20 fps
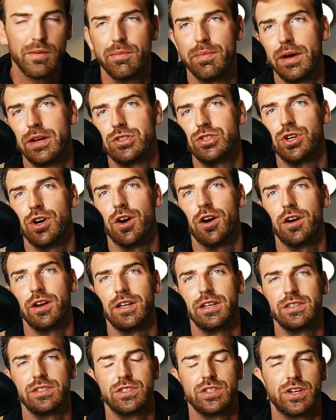picture on
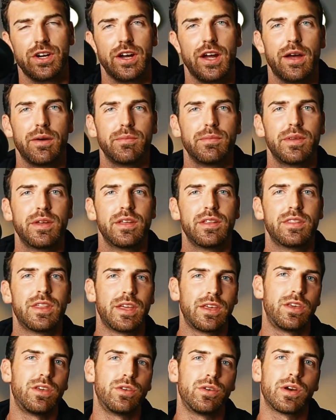Instagram
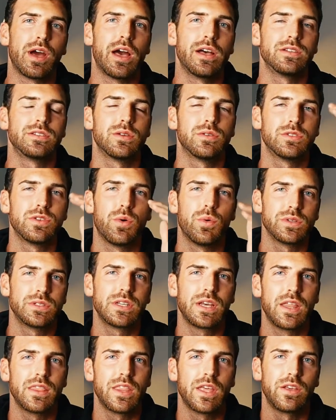thanking you guys. So once
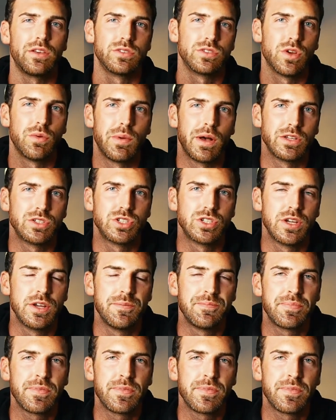again, thank you so much.